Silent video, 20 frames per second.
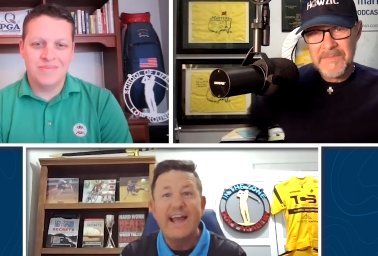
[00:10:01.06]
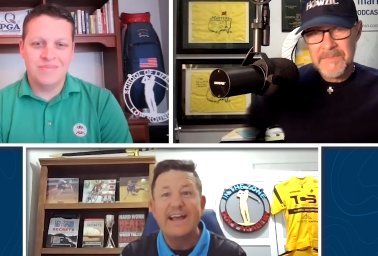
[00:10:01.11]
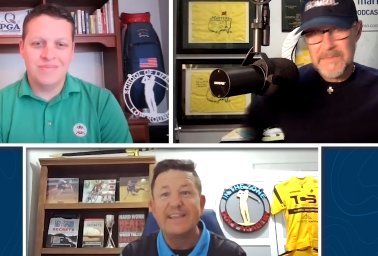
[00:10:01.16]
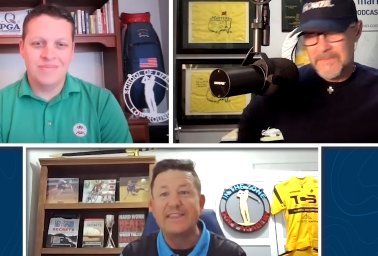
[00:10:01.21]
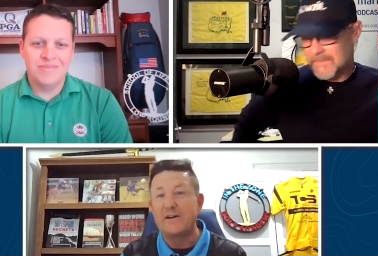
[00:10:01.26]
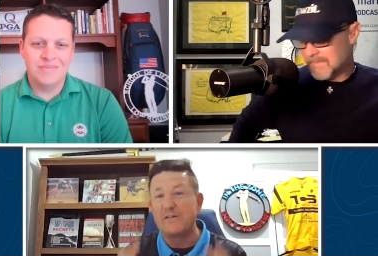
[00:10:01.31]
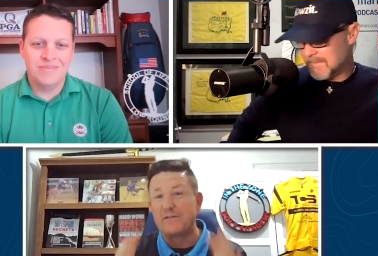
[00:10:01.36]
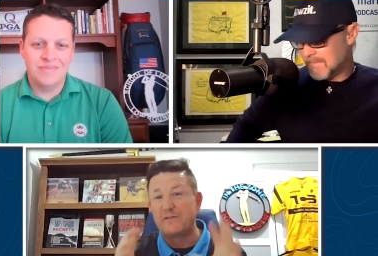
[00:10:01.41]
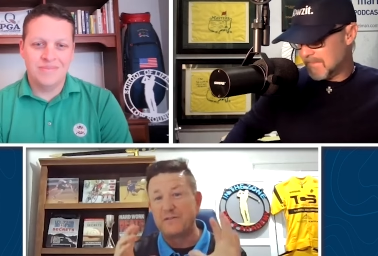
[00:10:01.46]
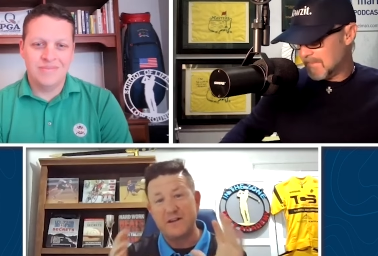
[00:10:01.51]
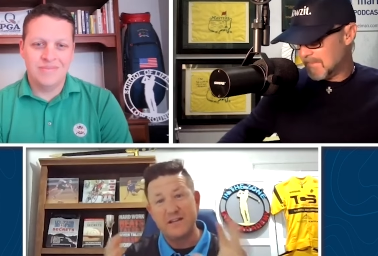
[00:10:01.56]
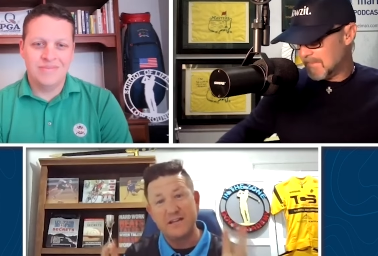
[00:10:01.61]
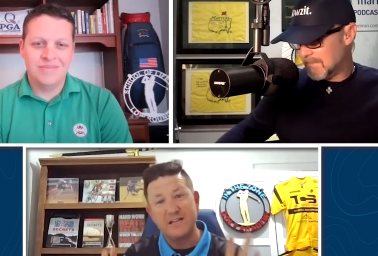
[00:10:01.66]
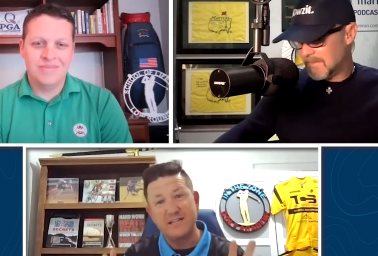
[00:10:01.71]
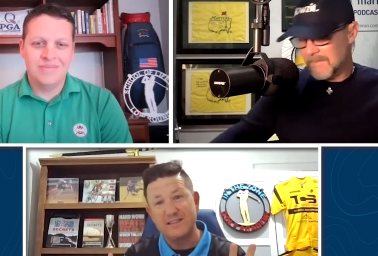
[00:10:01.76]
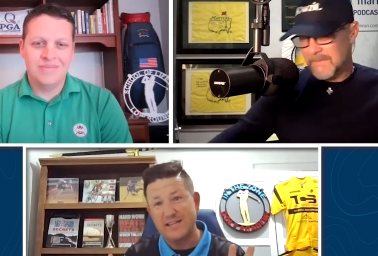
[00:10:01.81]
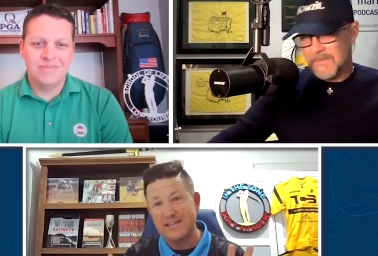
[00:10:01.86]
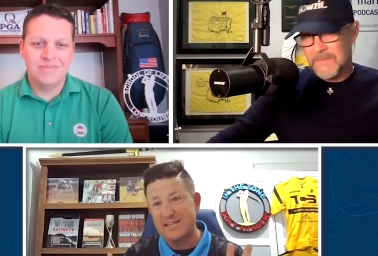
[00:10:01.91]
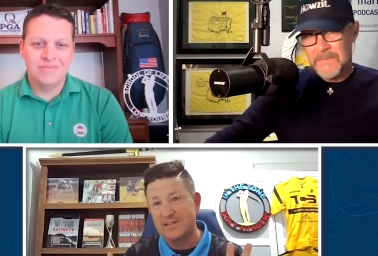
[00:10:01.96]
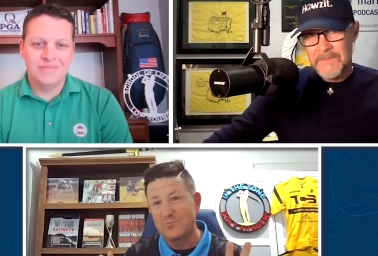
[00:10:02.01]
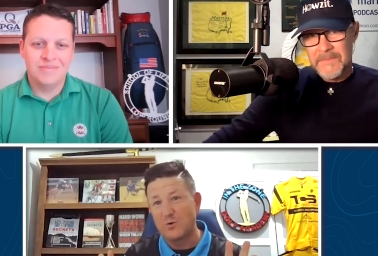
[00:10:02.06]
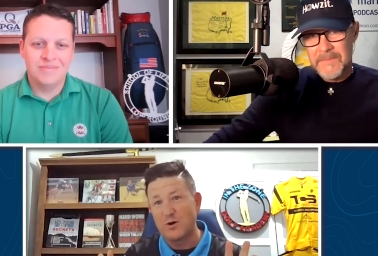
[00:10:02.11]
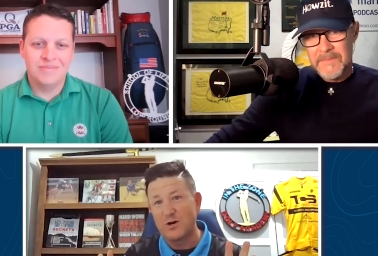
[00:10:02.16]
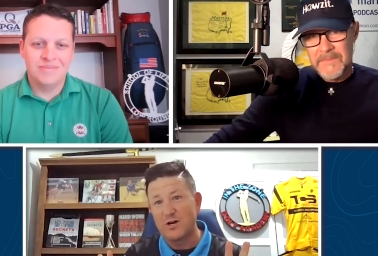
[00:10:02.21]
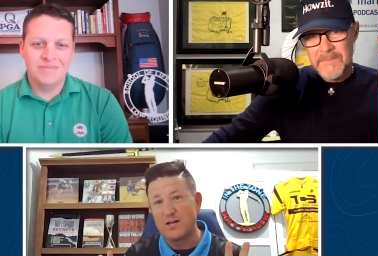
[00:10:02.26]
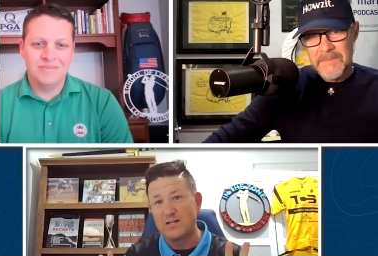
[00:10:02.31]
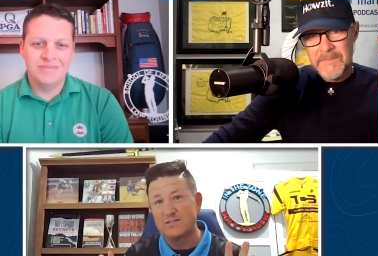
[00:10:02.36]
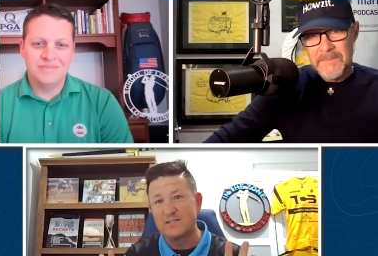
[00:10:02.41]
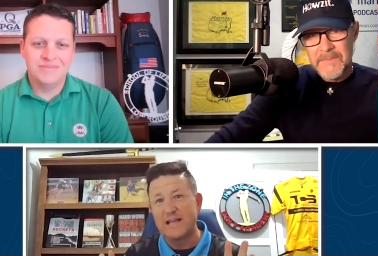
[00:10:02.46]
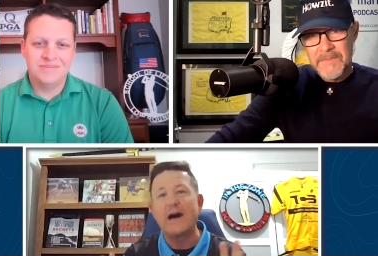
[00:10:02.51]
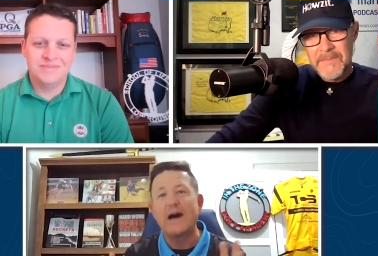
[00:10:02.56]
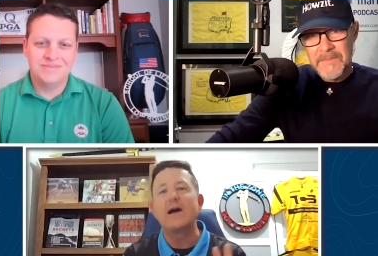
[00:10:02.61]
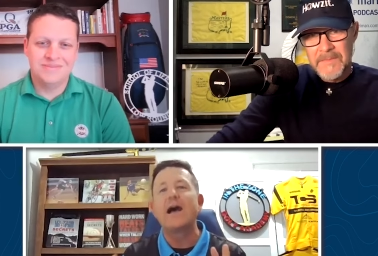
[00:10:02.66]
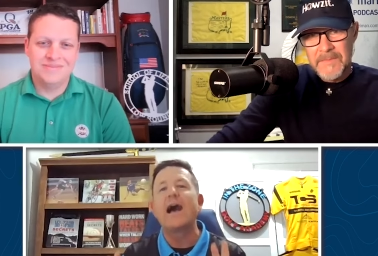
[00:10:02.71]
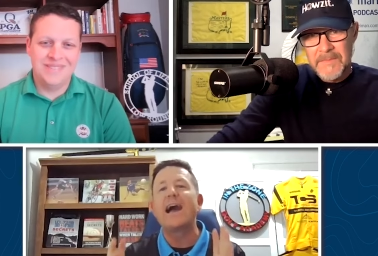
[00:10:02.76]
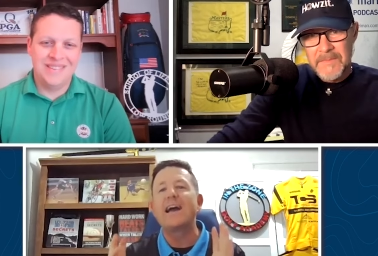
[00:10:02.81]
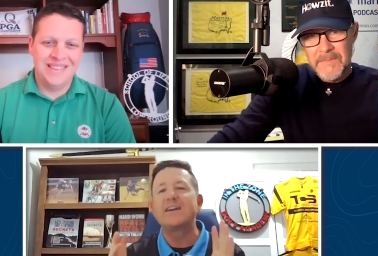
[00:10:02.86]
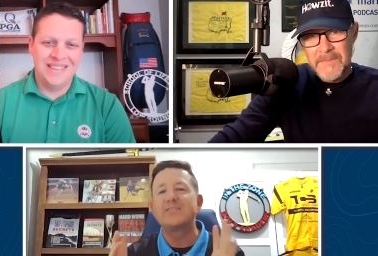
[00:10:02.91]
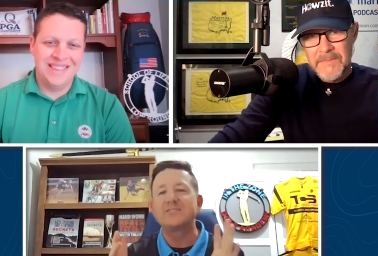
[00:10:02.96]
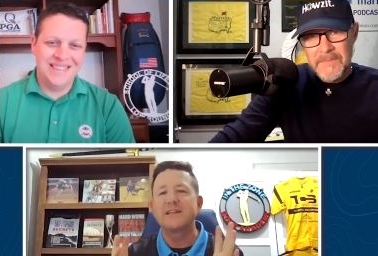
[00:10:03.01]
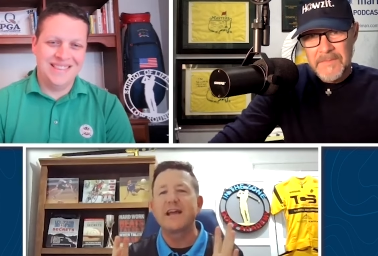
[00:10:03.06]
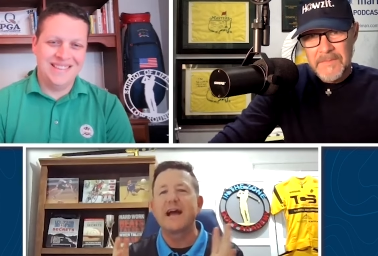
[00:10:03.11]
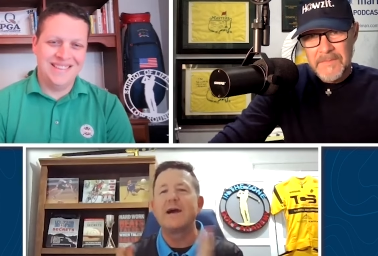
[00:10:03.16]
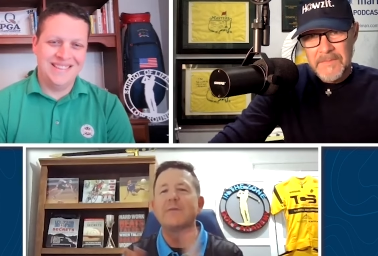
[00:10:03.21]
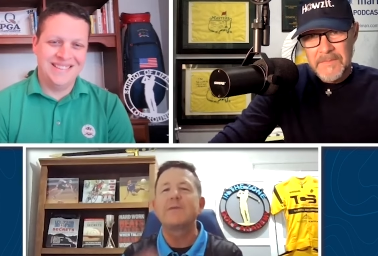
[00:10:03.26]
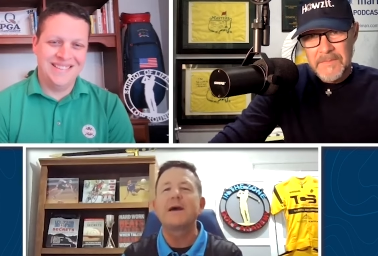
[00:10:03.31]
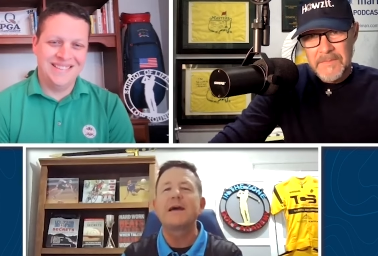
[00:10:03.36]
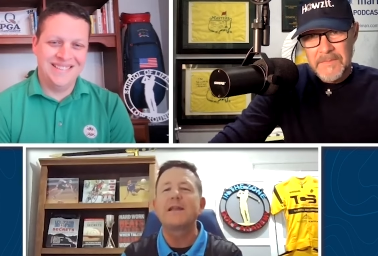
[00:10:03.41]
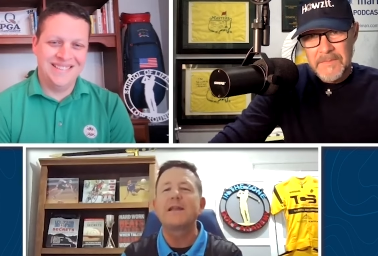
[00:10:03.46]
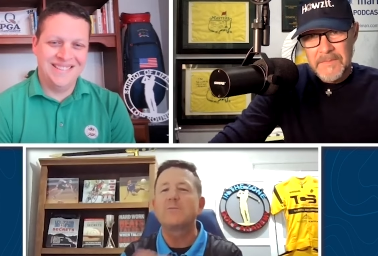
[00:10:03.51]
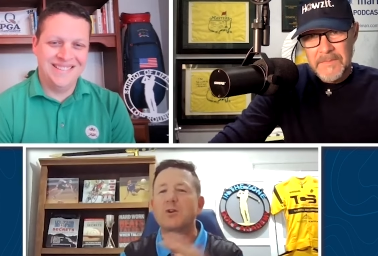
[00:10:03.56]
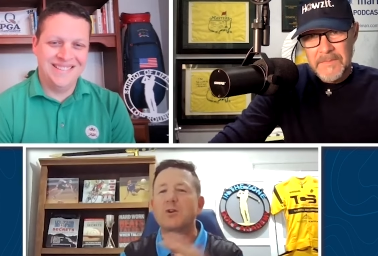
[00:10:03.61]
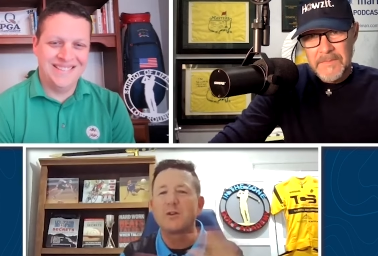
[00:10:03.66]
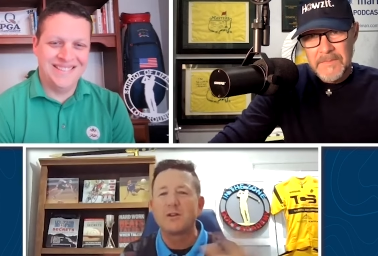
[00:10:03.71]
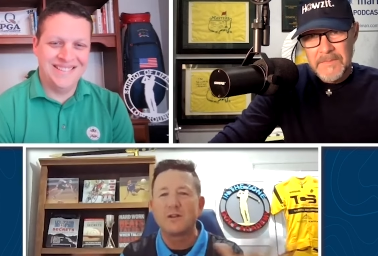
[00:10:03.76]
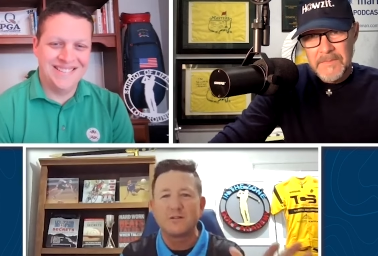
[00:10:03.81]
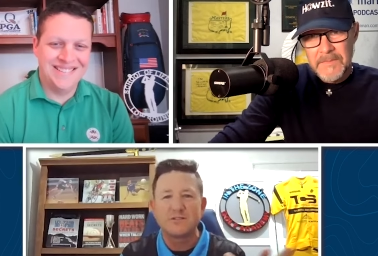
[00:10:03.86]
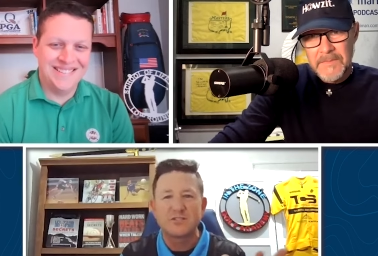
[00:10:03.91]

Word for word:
Speaker 1: And the funny thing was, I actually I'm not even going to